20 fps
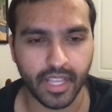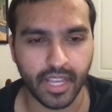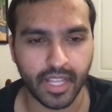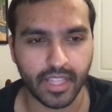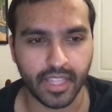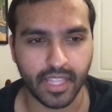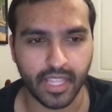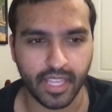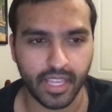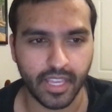
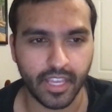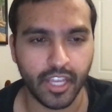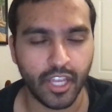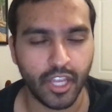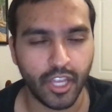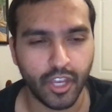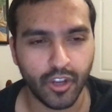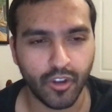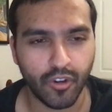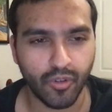that the
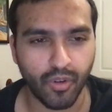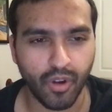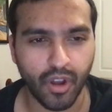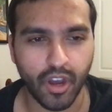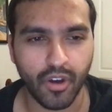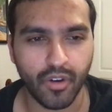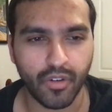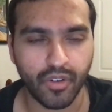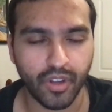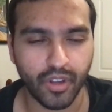
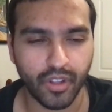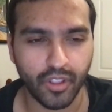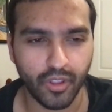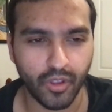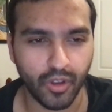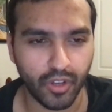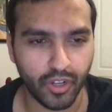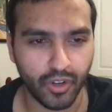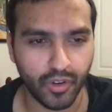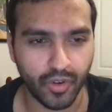crown on
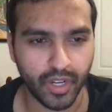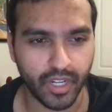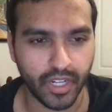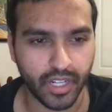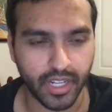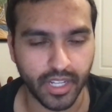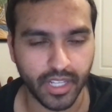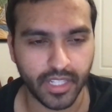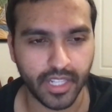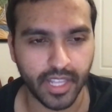Lord
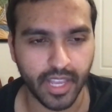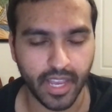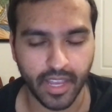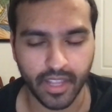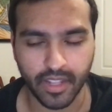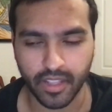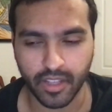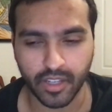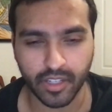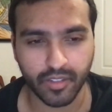Krishna's
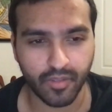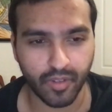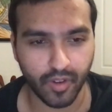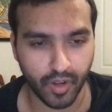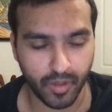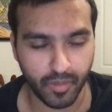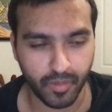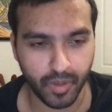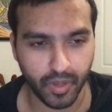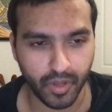head looks
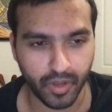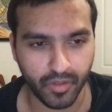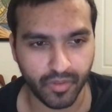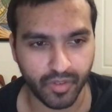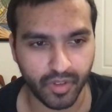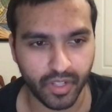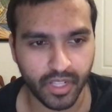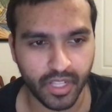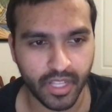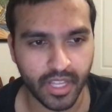very
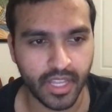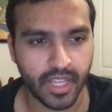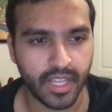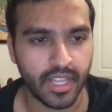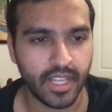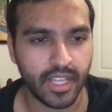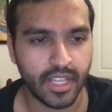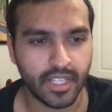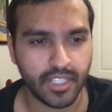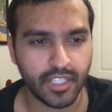beautiful.
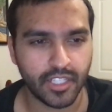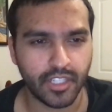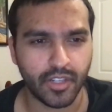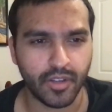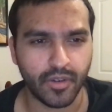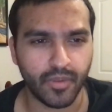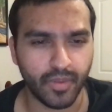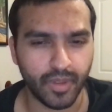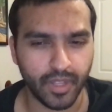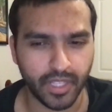
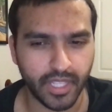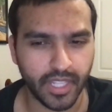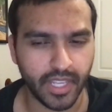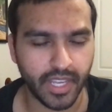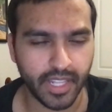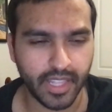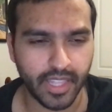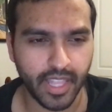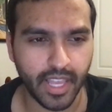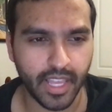So we
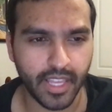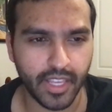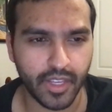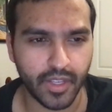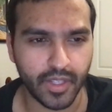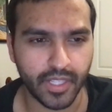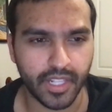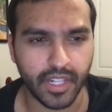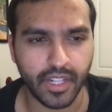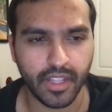see it there
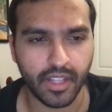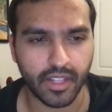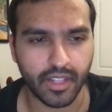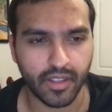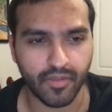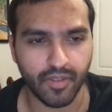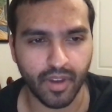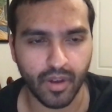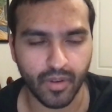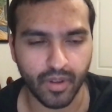used in a
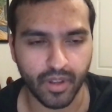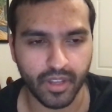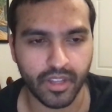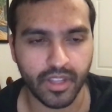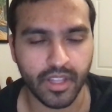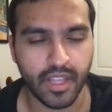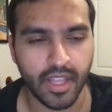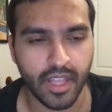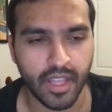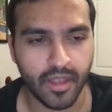lot of
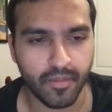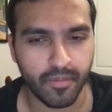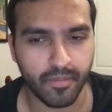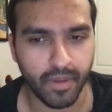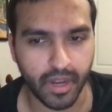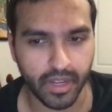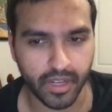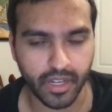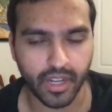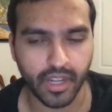our
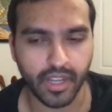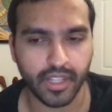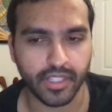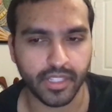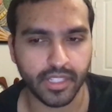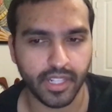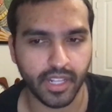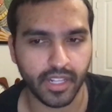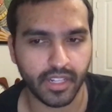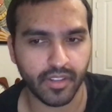
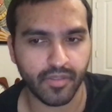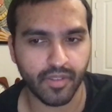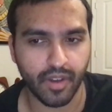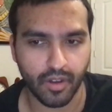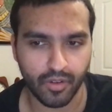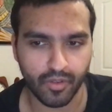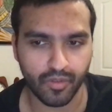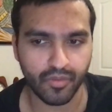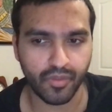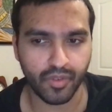bhajans, a lot of
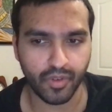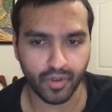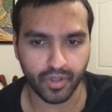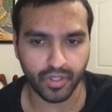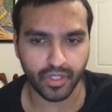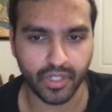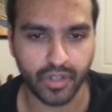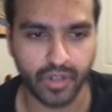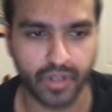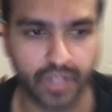our
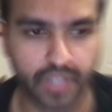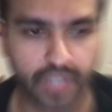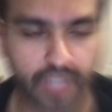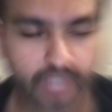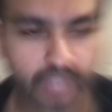folk songs.